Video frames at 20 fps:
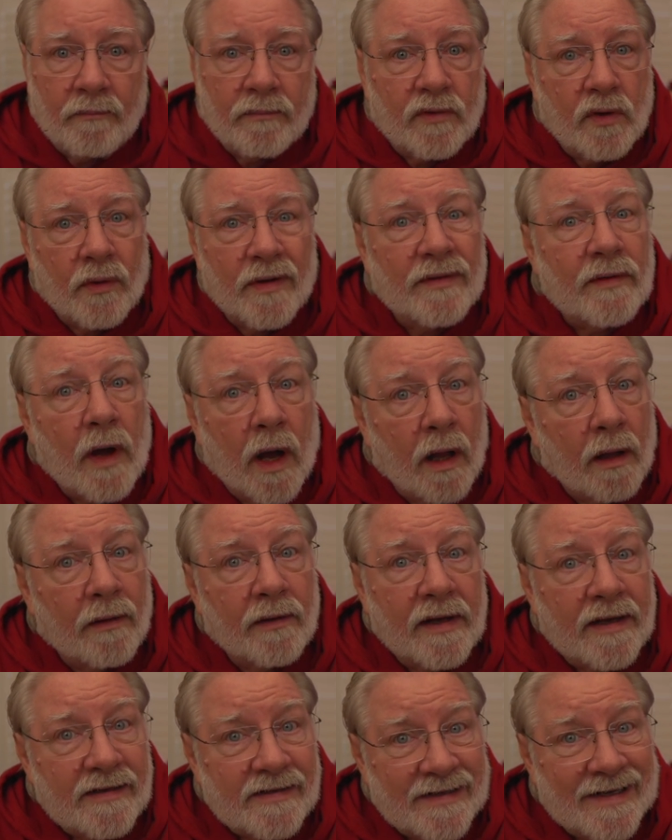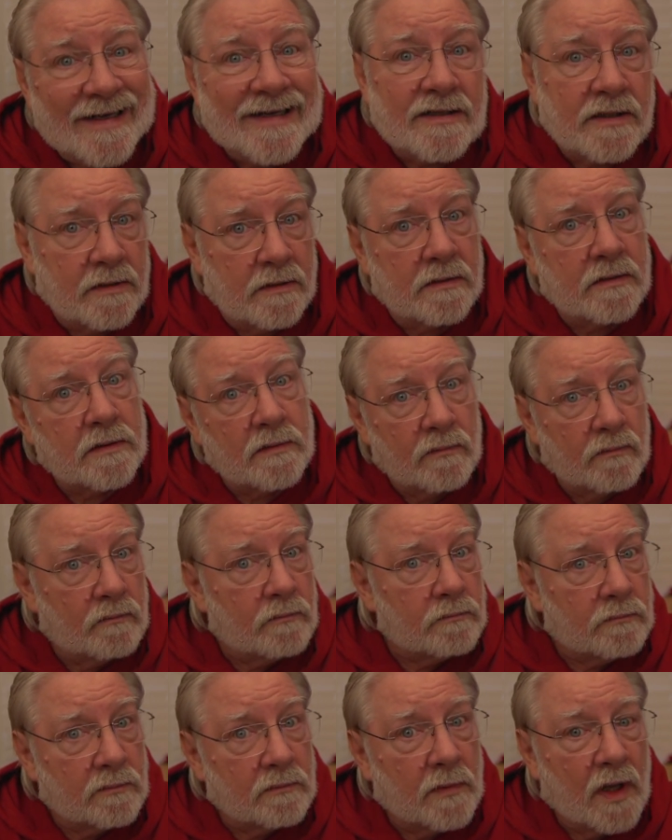during the holiday seasons.
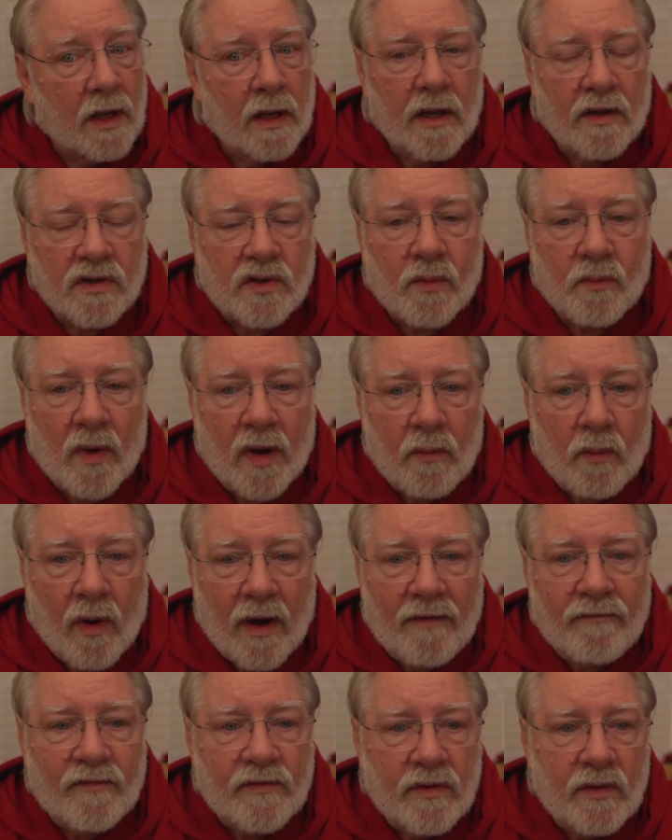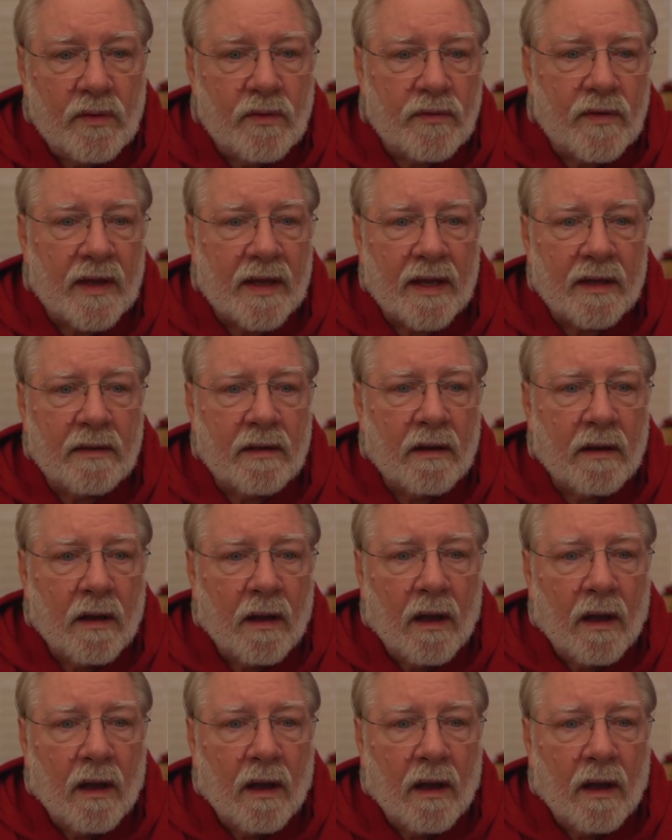So my wife knew that